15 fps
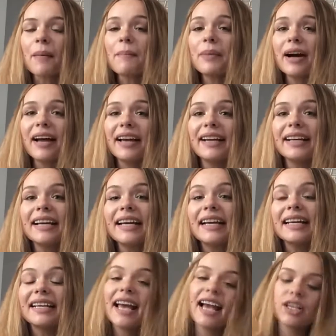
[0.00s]
But
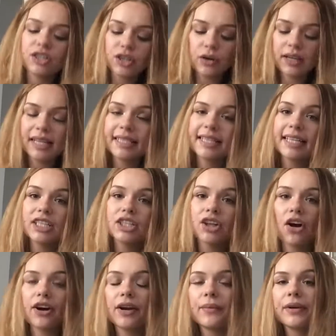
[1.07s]
yeah, so let's get
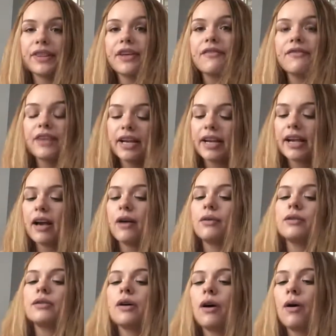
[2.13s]
started with the video.
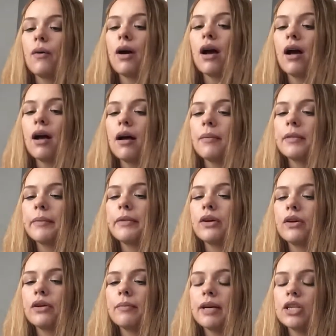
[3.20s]
So let me
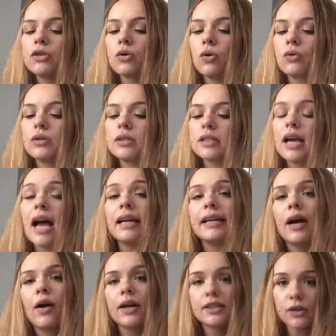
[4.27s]
go to my solds.
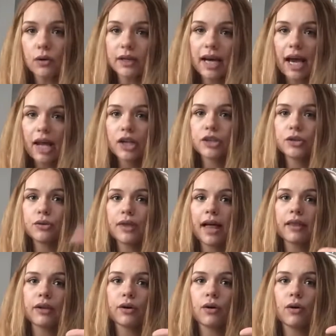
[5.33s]
Now I don't know how to do
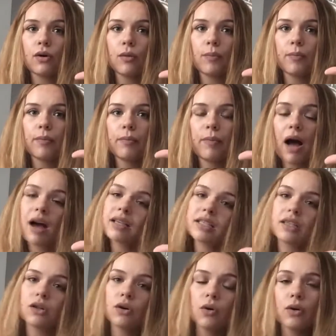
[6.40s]
that little box
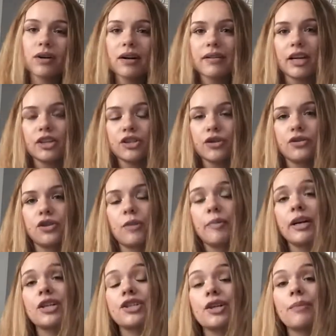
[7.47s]
in the corner that shows you the
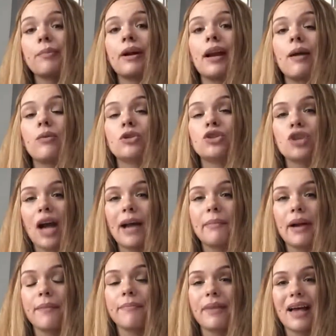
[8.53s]
picture, but I will try
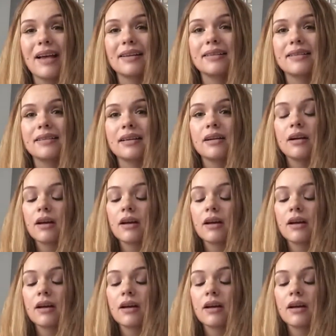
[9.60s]
my best